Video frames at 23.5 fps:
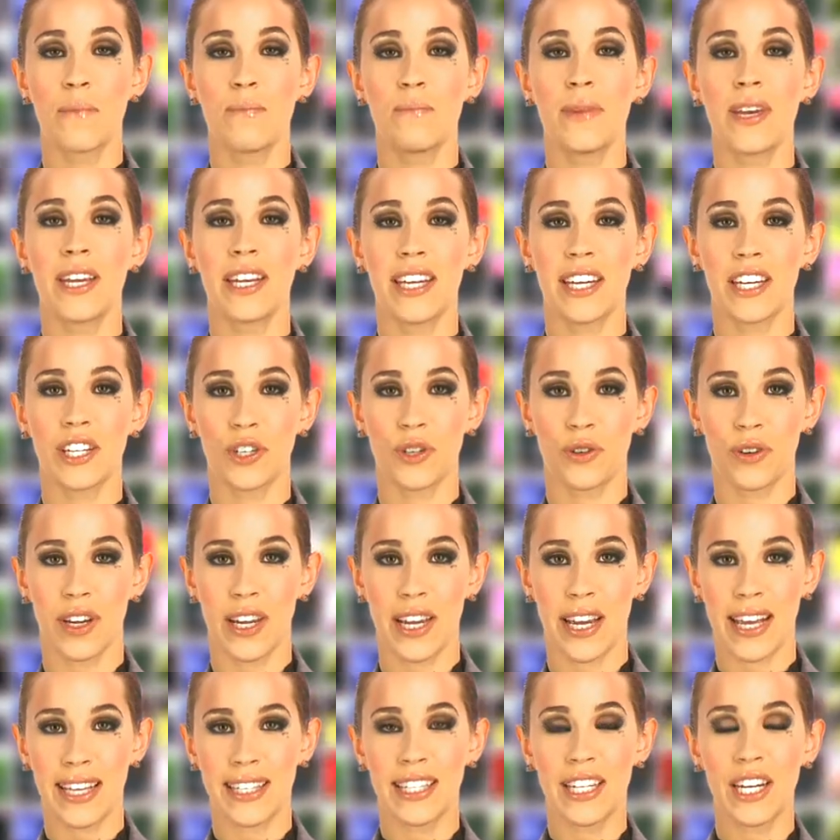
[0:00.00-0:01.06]

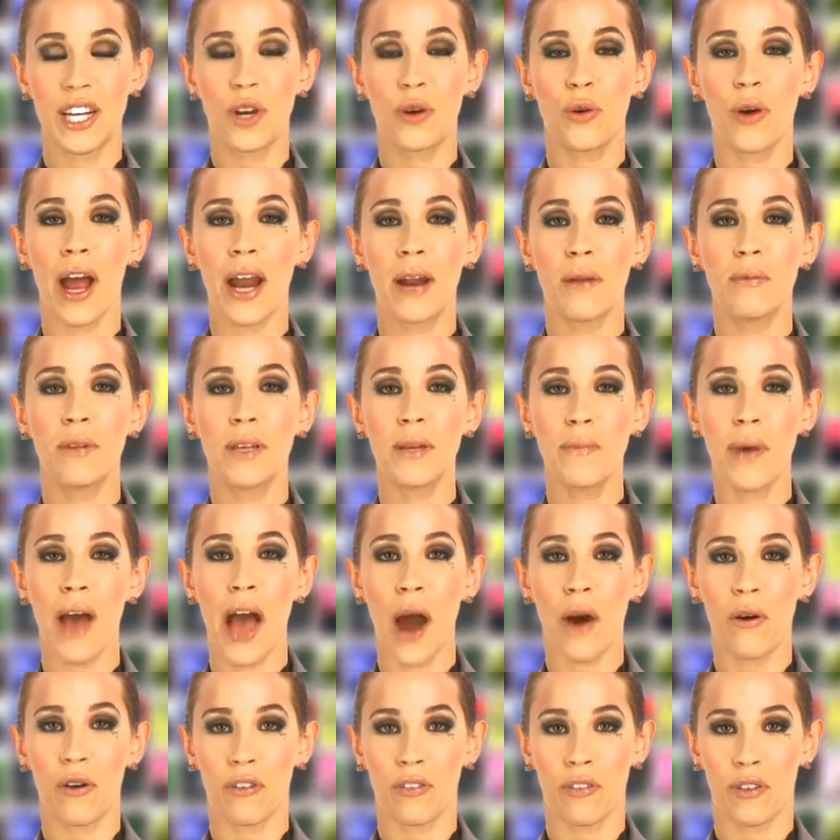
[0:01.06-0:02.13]
MediaTree is an incredibly
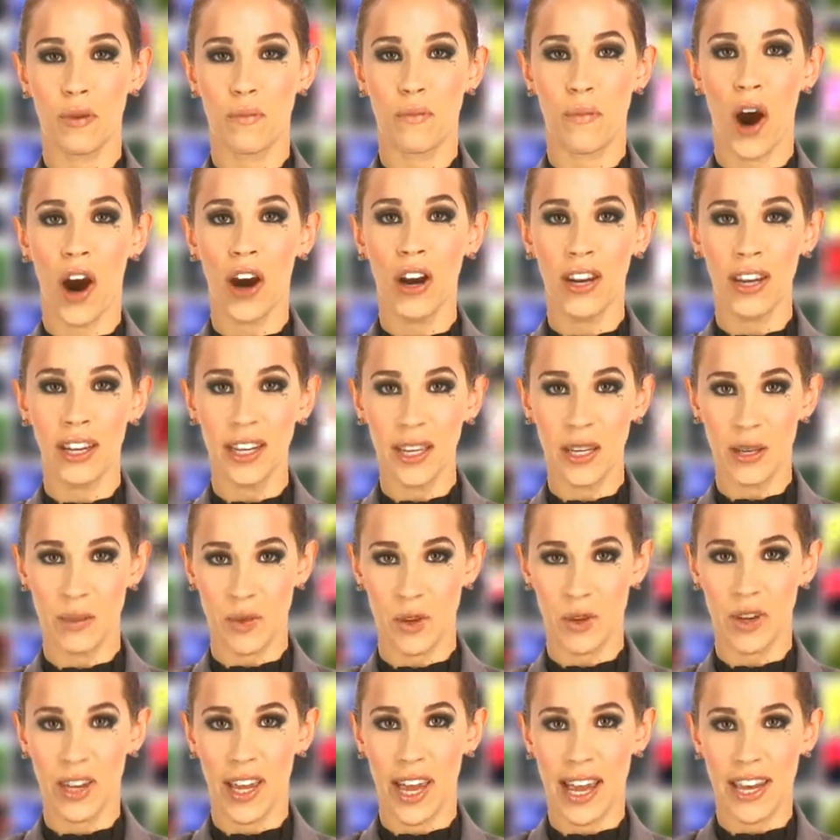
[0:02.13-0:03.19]
powerful marketing
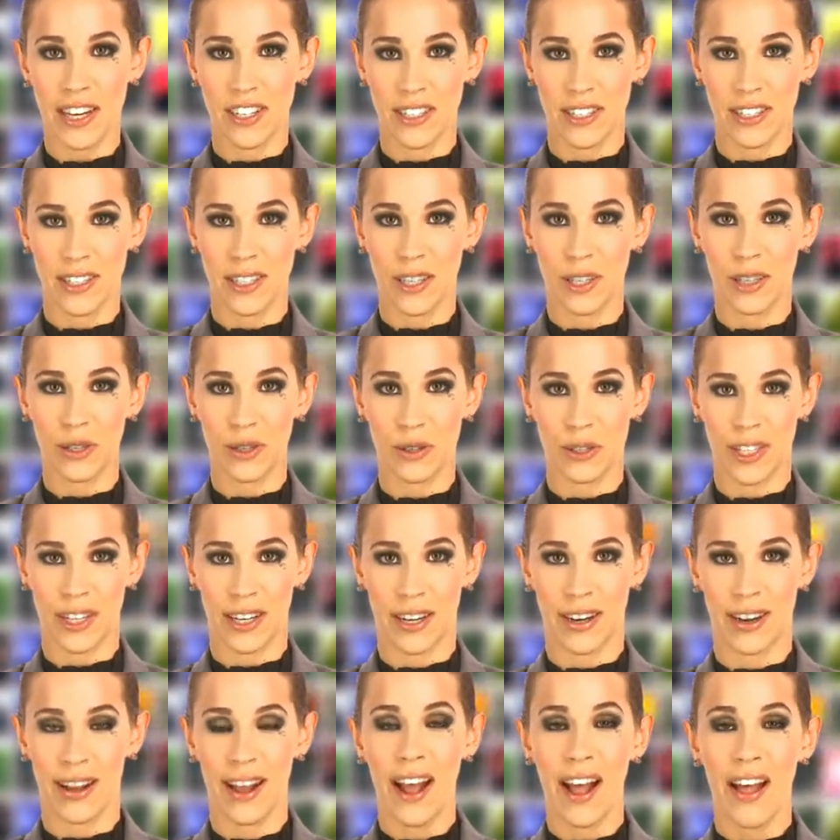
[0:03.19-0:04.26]
communication solution
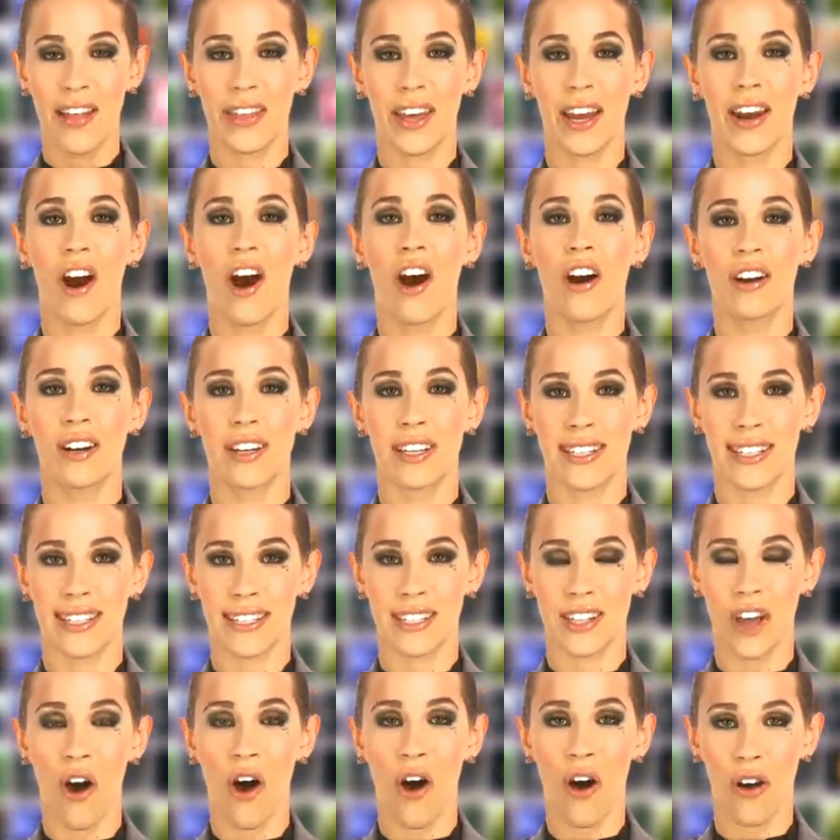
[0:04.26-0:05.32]
that
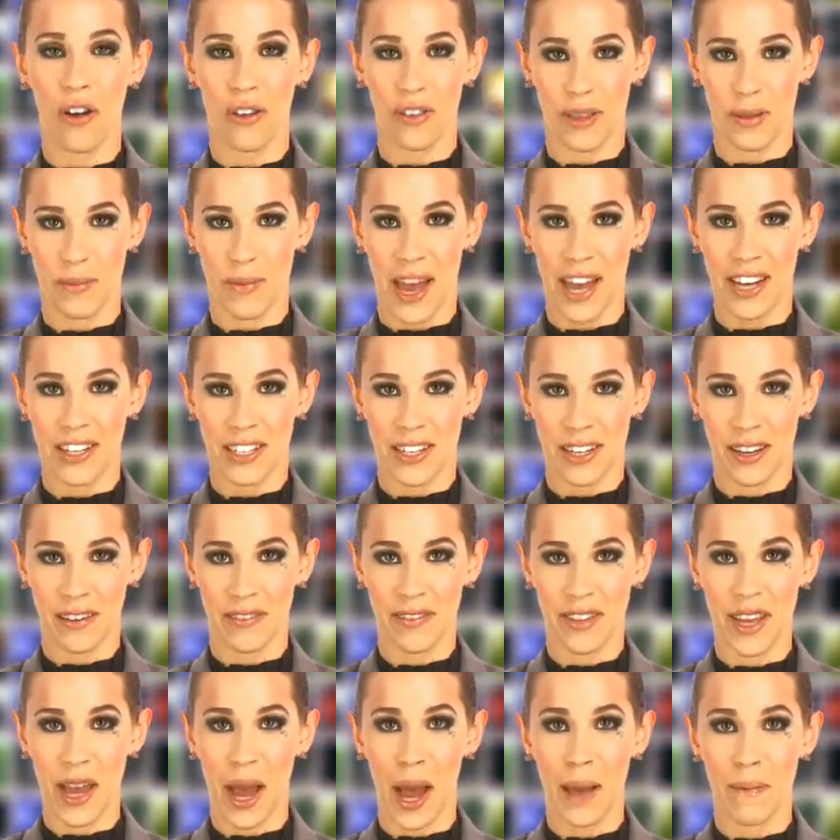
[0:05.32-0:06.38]
harnesses all the magic of
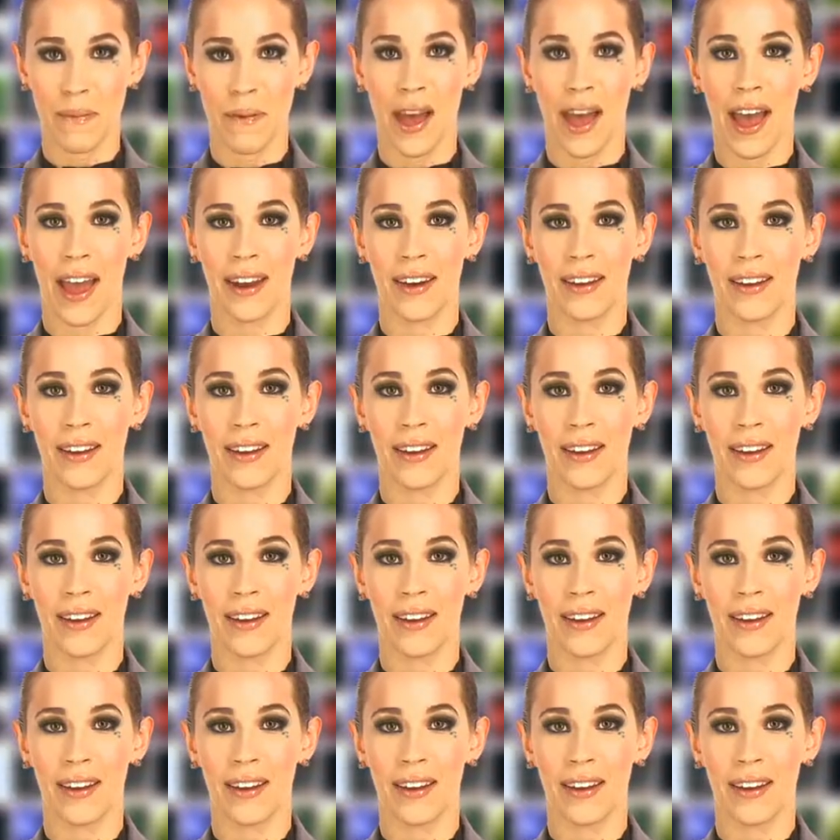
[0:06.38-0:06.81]
the iPad.